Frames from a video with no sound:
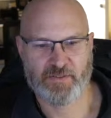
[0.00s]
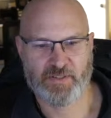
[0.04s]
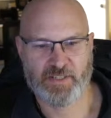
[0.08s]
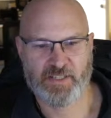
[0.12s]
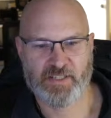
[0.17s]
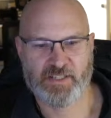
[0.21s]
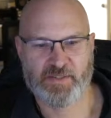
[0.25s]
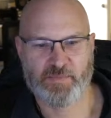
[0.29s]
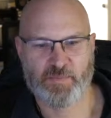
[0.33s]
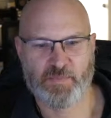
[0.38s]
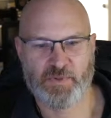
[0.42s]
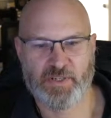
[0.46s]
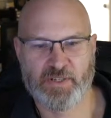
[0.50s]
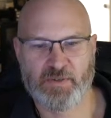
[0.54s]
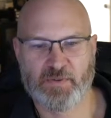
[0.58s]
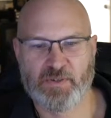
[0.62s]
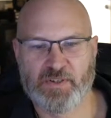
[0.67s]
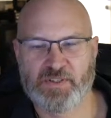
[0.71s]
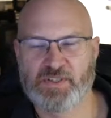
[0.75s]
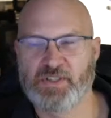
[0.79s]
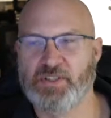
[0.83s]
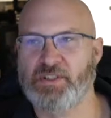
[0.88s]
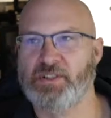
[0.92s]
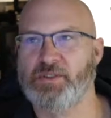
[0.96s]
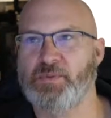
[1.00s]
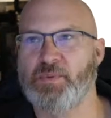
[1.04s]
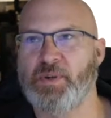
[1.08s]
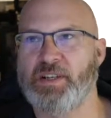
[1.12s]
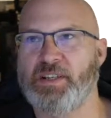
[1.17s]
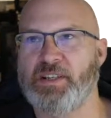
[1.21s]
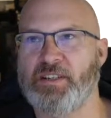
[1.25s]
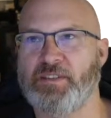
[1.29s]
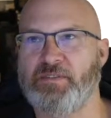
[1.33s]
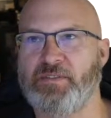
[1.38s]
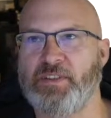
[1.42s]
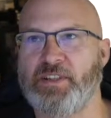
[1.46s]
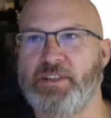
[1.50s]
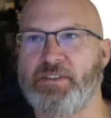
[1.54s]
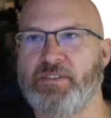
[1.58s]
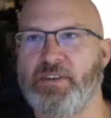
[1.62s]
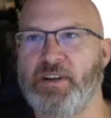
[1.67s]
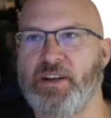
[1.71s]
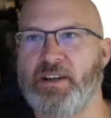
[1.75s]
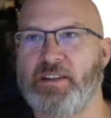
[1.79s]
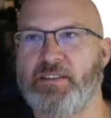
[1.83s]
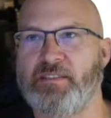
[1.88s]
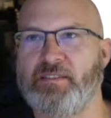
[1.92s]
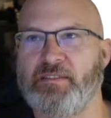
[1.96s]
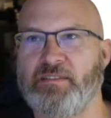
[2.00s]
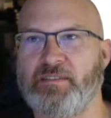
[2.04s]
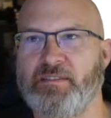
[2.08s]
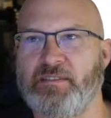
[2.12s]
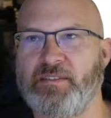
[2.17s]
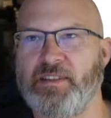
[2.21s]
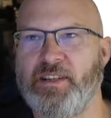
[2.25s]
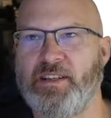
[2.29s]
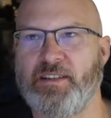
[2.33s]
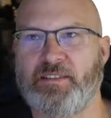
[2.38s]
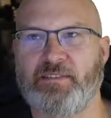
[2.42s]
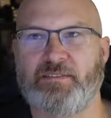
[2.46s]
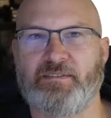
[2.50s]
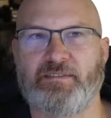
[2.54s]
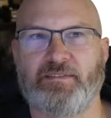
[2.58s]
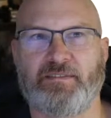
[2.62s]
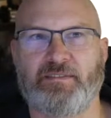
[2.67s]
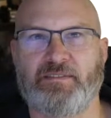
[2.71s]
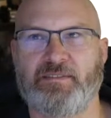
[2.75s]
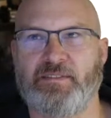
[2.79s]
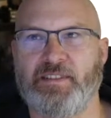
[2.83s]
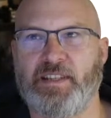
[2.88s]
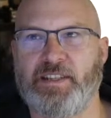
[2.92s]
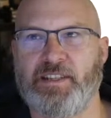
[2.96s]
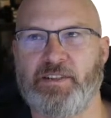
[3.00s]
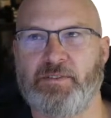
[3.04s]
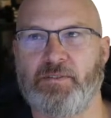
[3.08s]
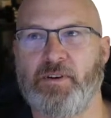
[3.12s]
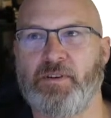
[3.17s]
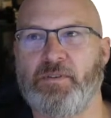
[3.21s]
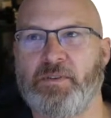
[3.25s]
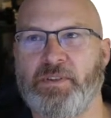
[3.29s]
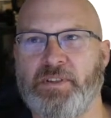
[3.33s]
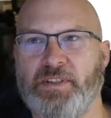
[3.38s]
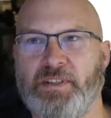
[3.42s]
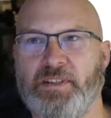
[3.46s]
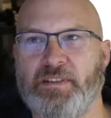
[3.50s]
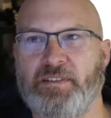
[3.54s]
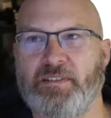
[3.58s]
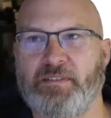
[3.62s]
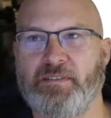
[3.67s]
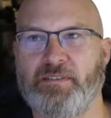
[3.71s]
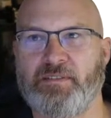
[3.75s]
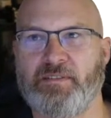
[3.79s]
is pretty rock solid when configured right. Yeah, nothing wrong with it.